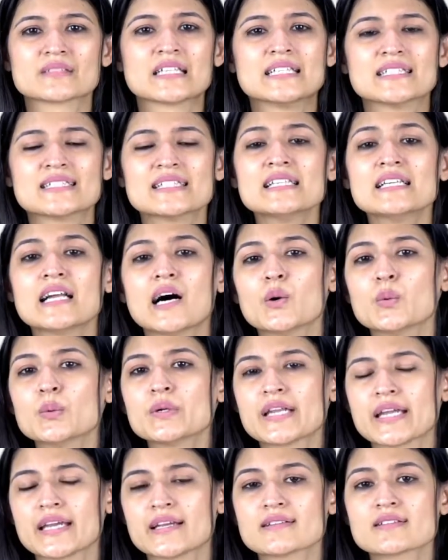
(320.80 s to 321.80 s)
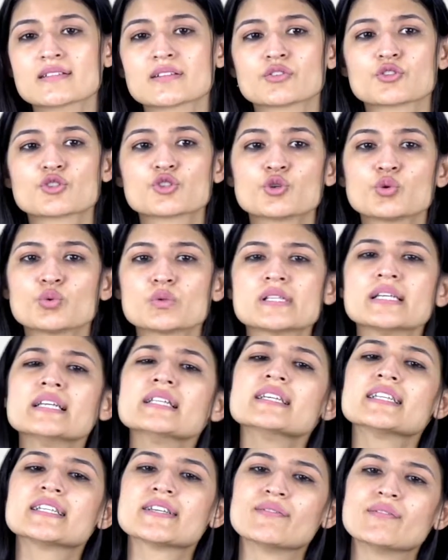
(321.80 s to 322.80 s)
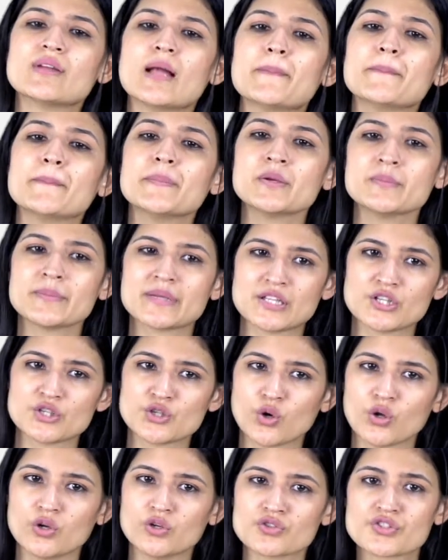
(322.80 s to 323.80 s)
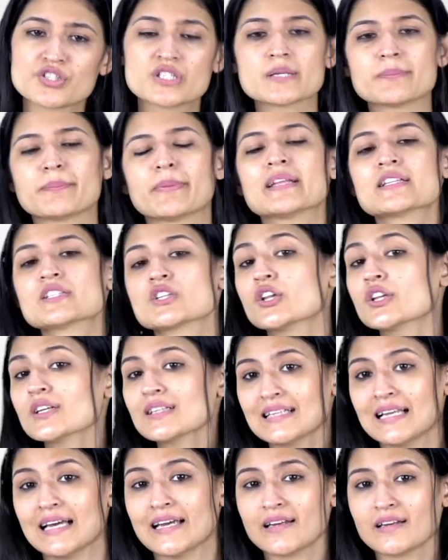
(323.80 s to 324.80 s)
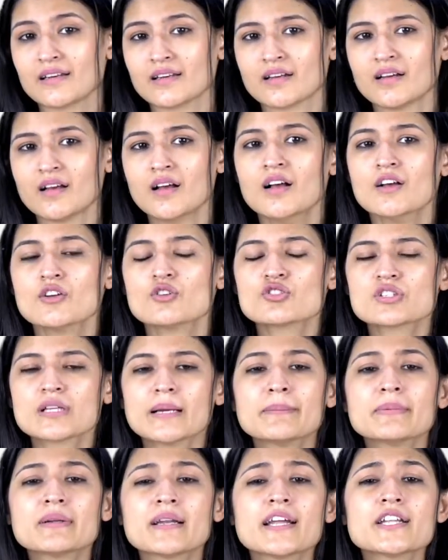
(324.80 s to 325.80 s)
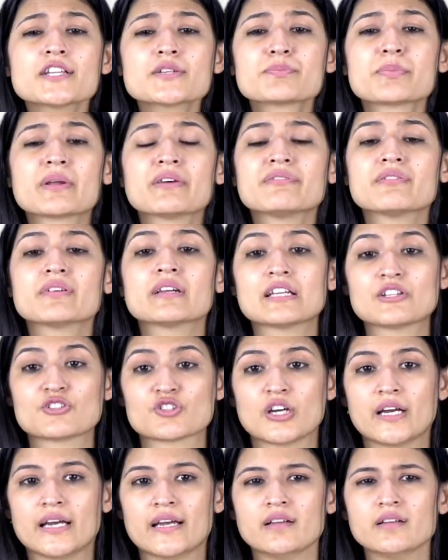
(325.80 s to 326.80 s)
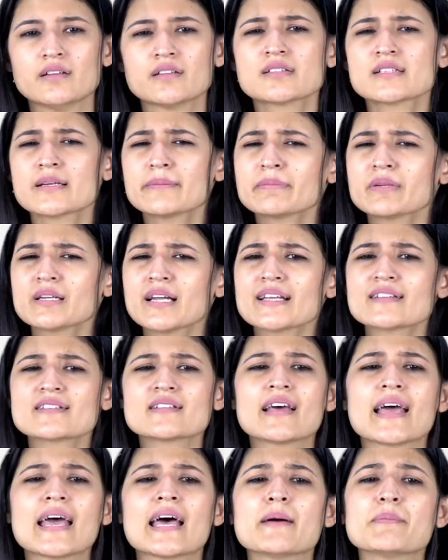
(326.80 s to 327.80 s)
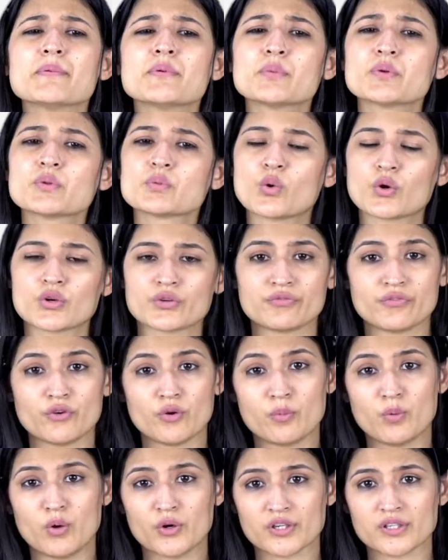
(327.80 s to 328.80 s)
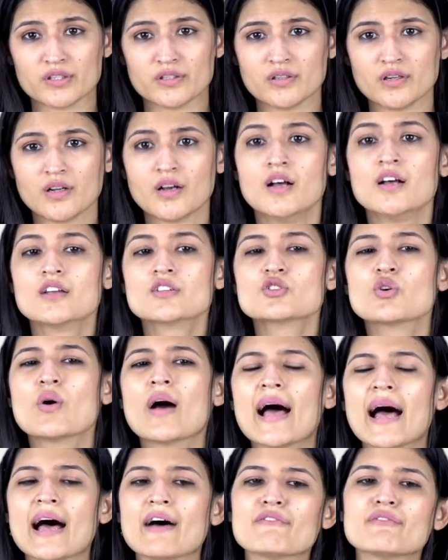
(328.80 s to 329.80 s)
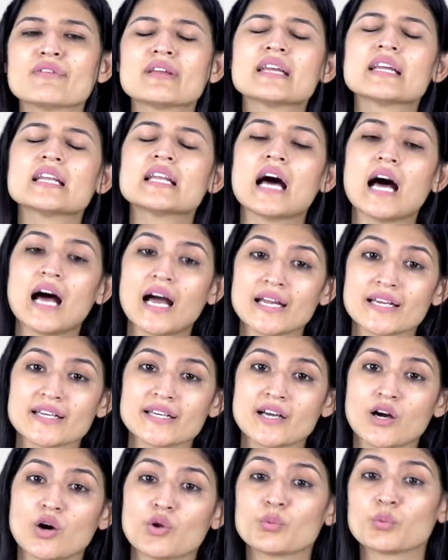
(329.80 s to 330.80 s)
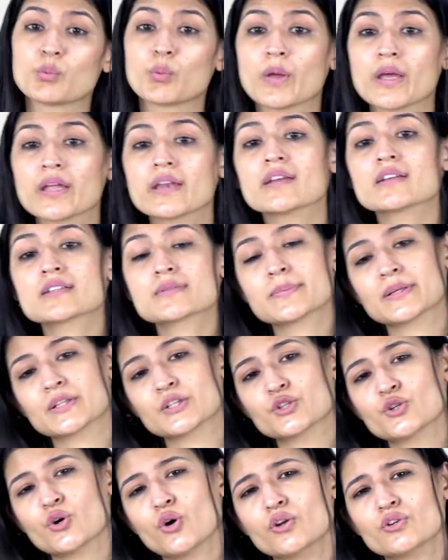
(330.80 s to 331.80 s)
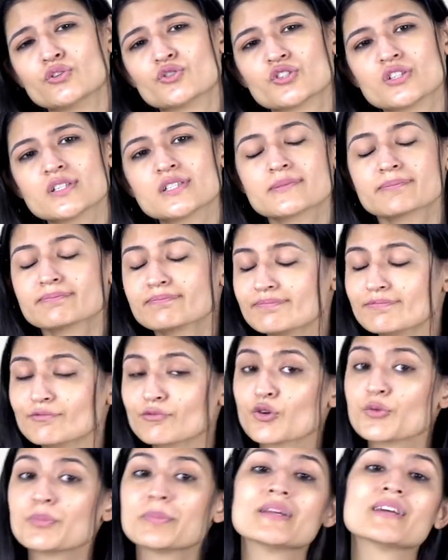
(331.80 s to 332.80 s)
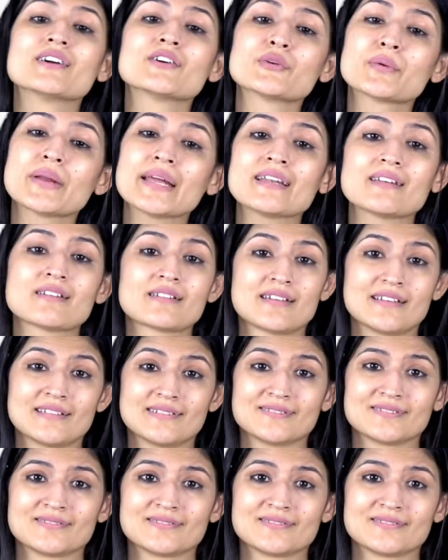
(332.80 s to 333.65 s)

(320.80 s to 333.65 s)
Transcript: See, nowadays, choosing the development methodology depends on the client. Some clients prefer Agile and some clients are happy with Waterfall model. So having an idea on various methodologies would be a great tip.